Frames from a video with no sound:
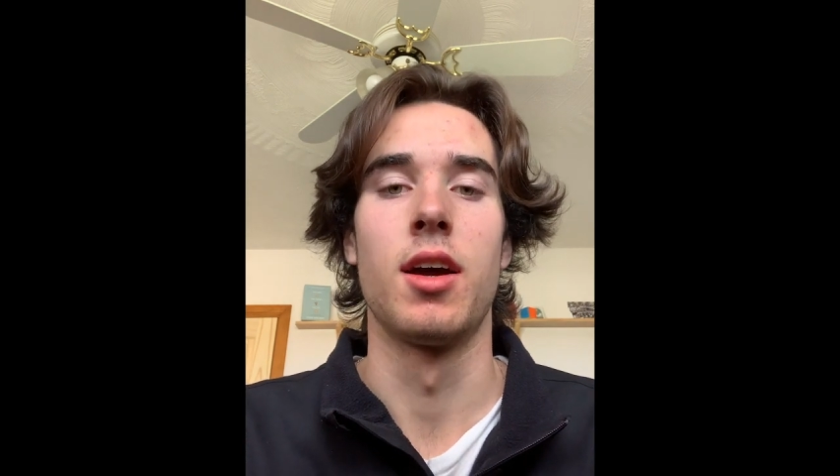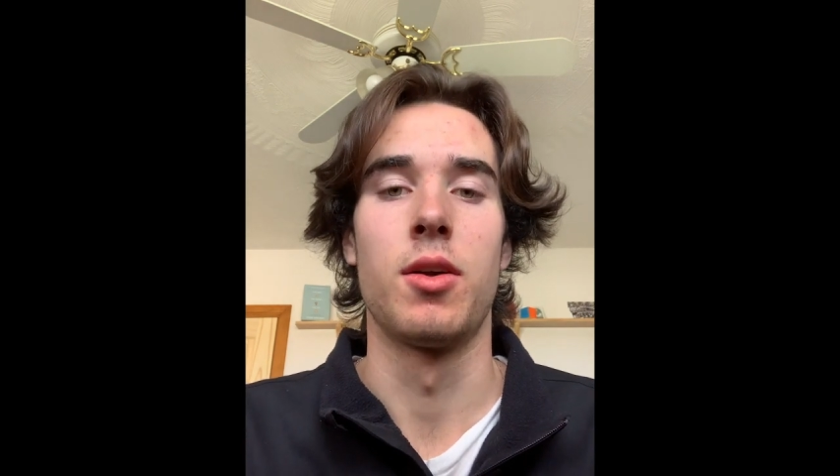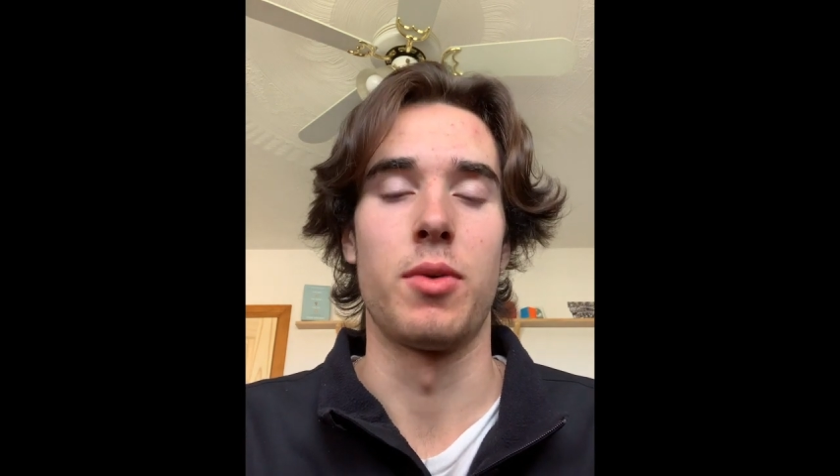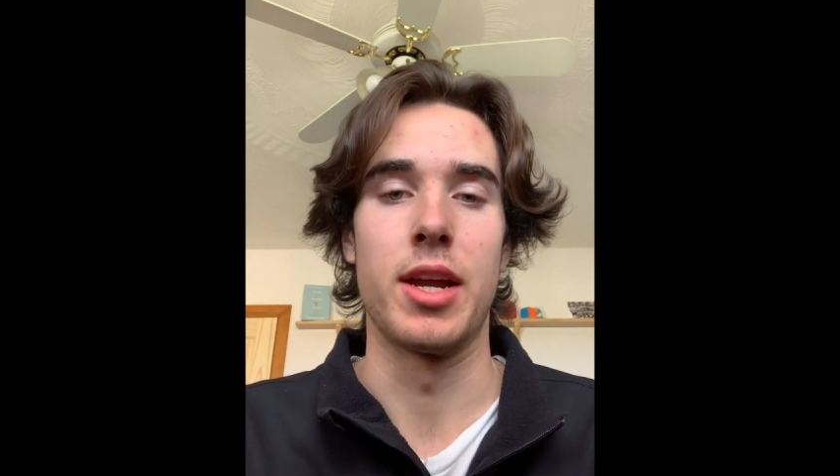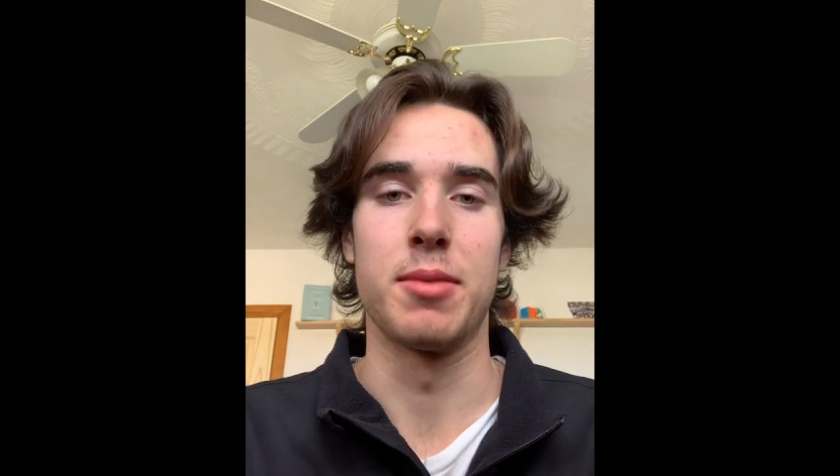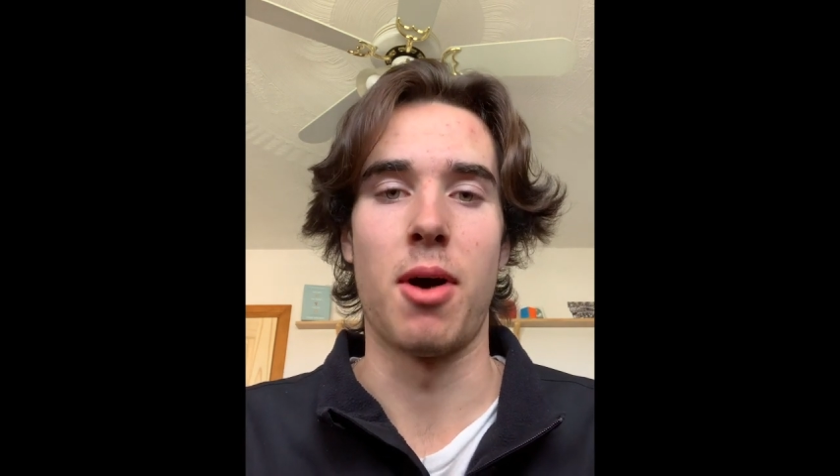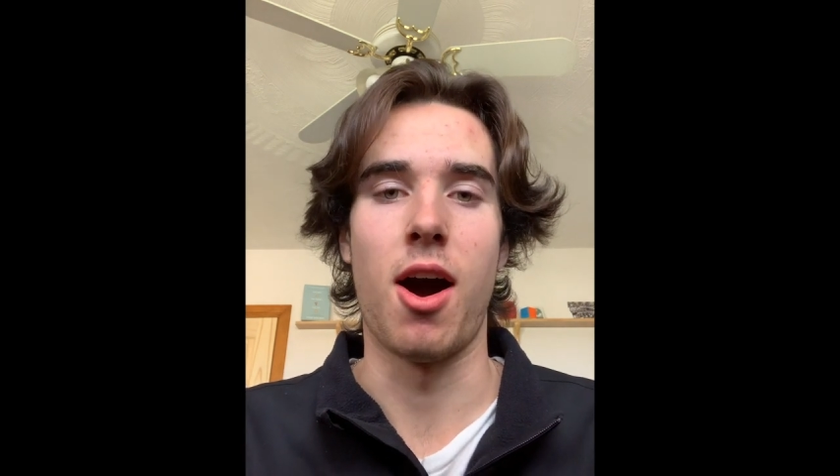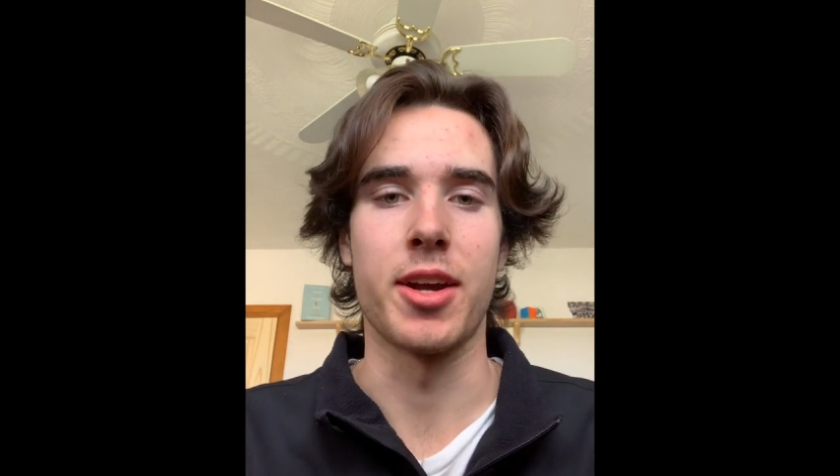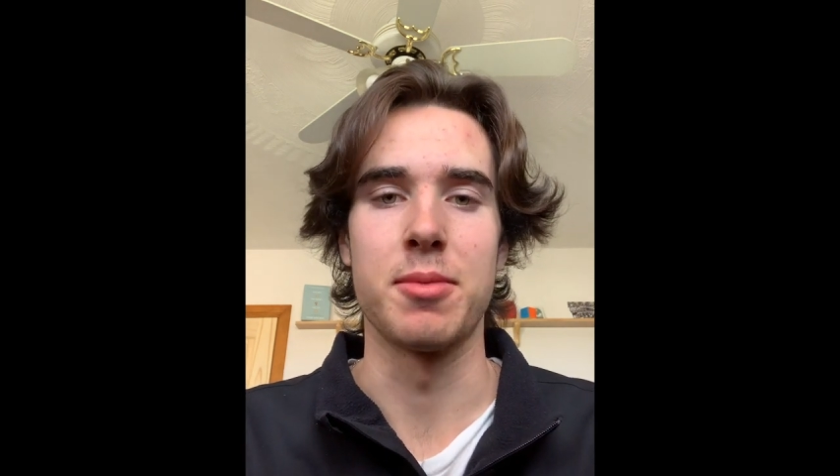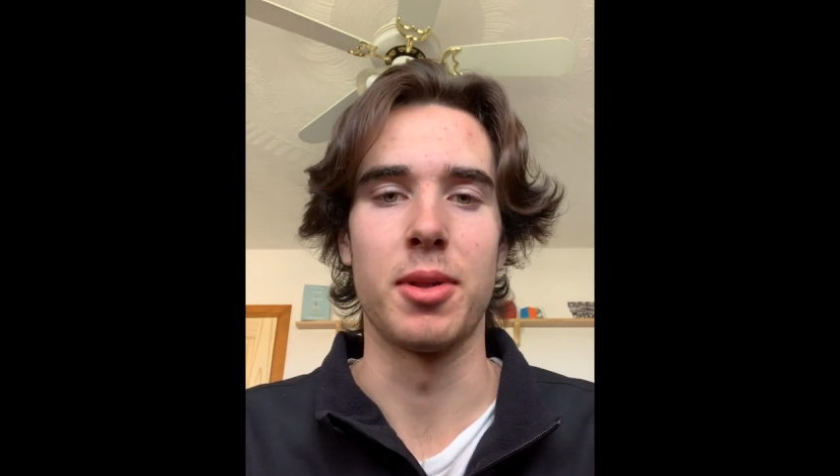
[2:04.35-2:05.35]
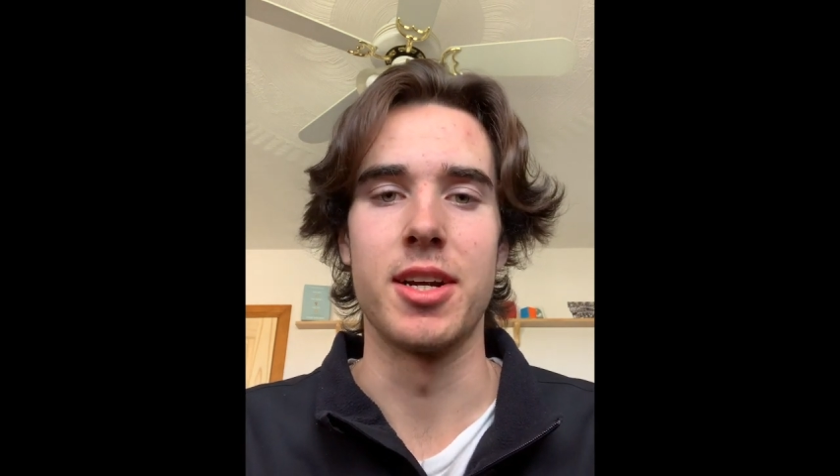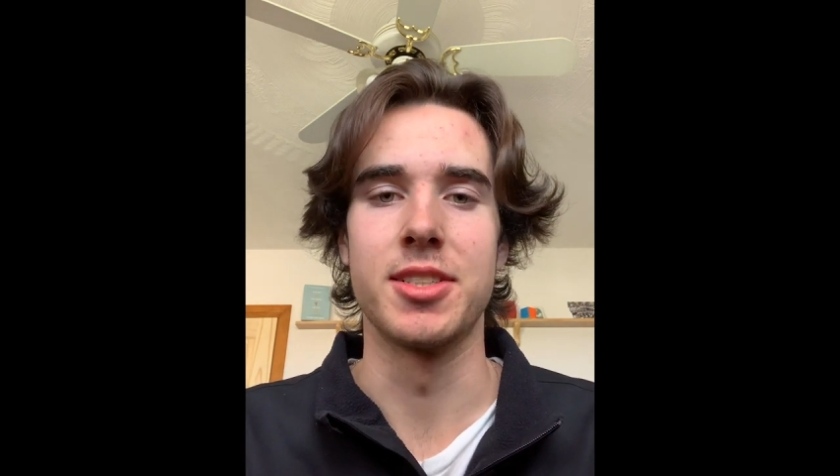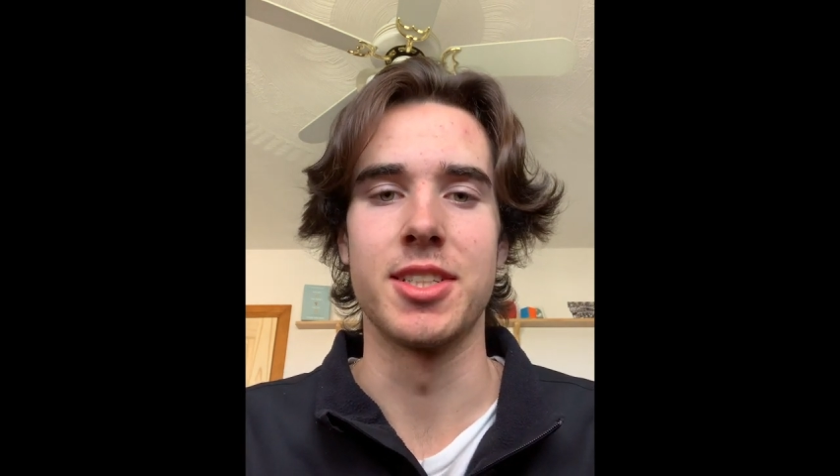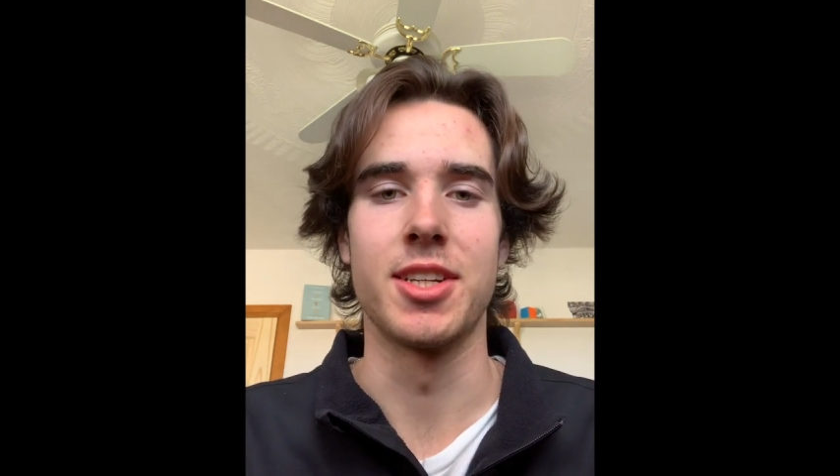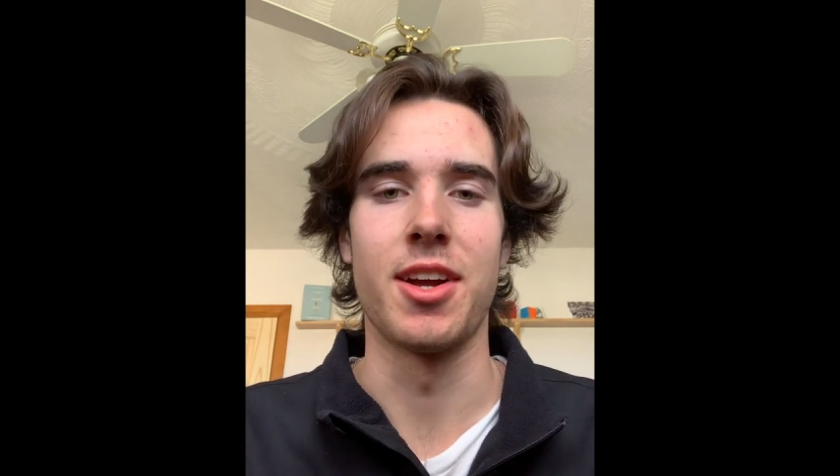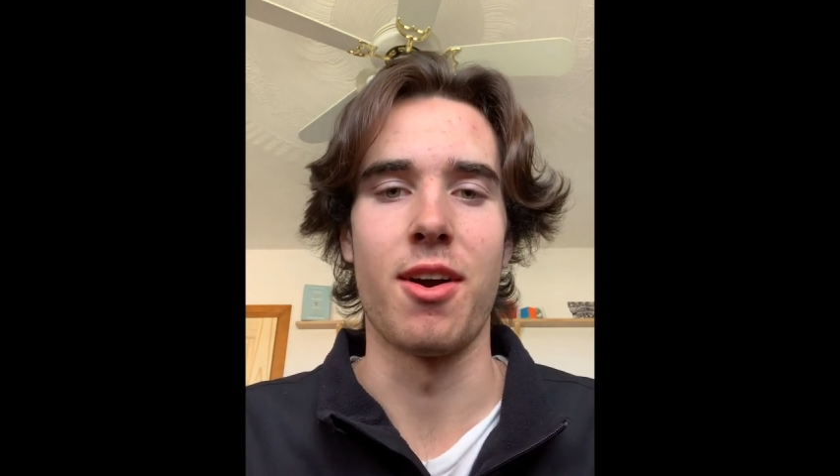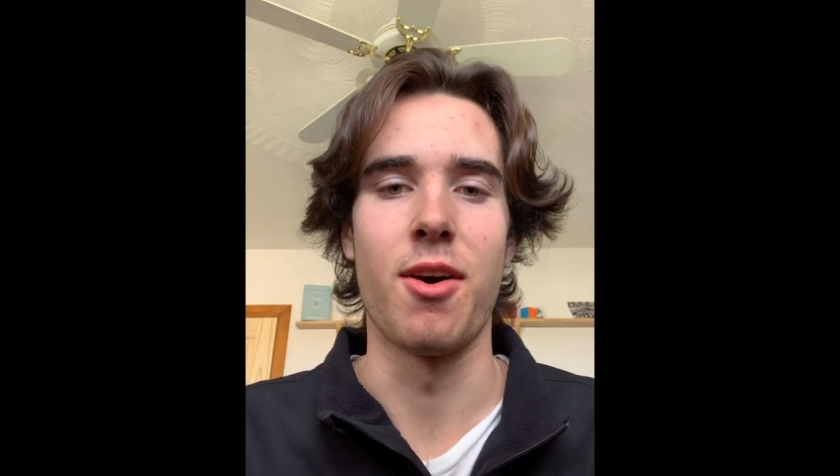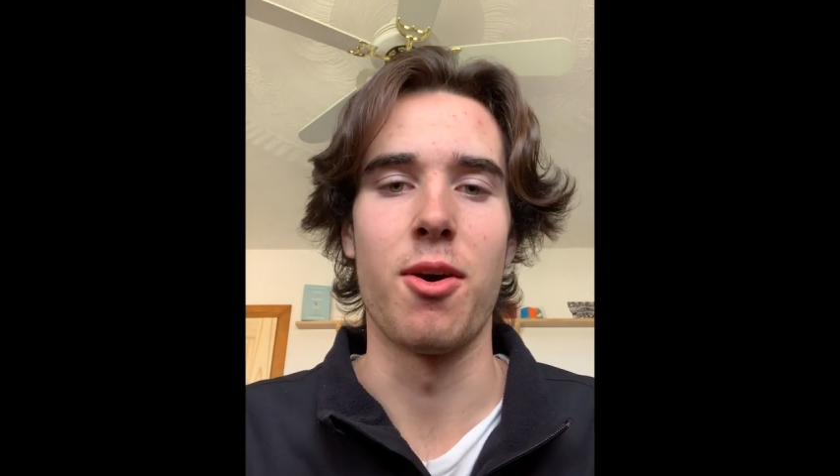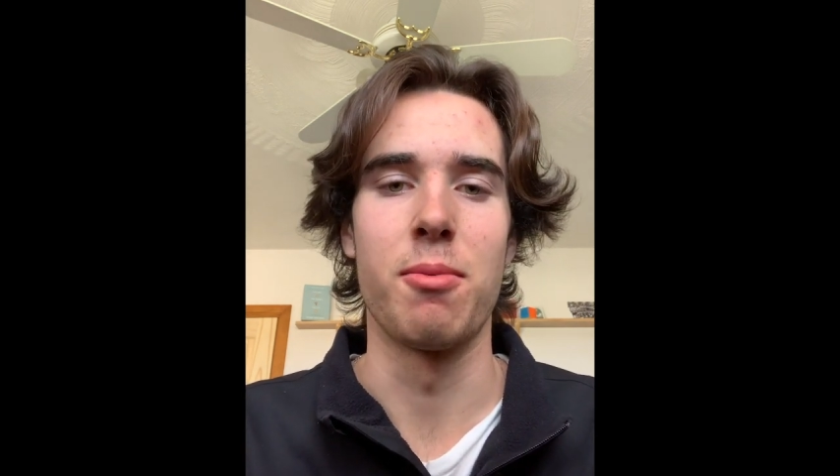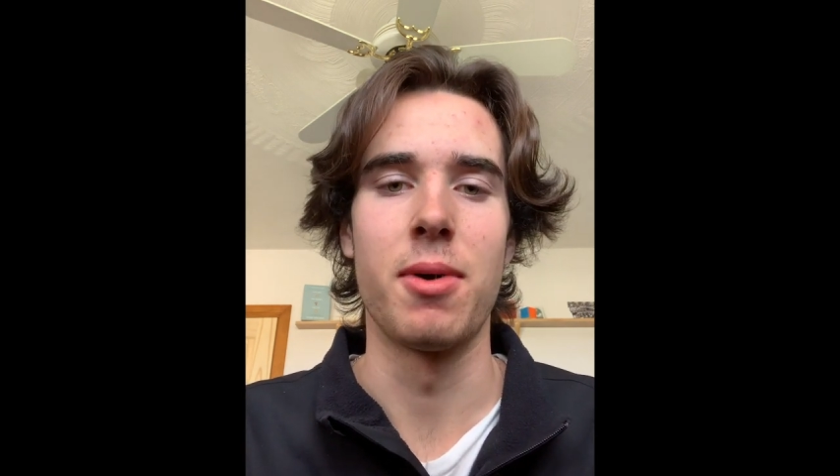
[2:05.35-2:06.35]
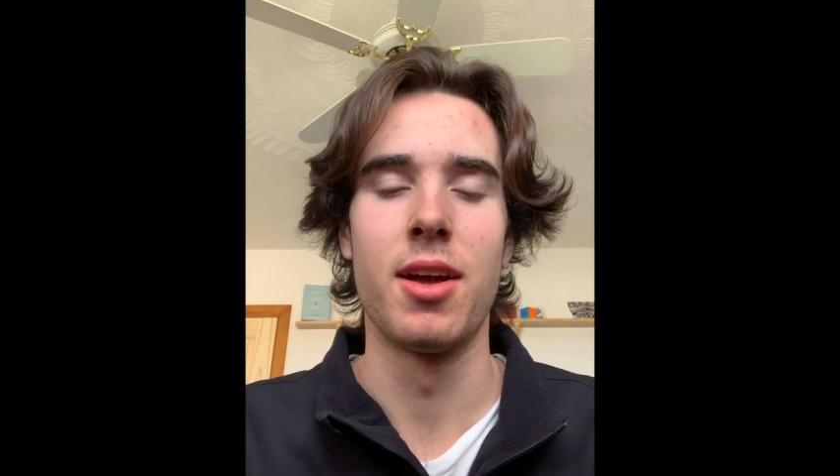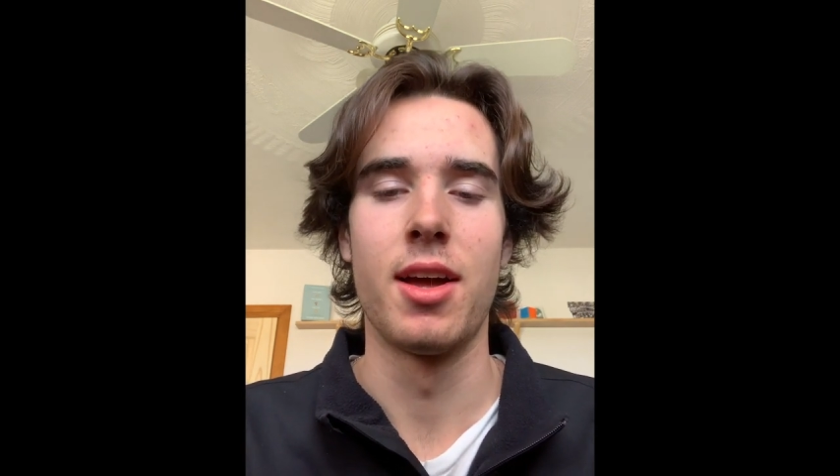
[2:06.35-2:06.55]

random hockey players into their home.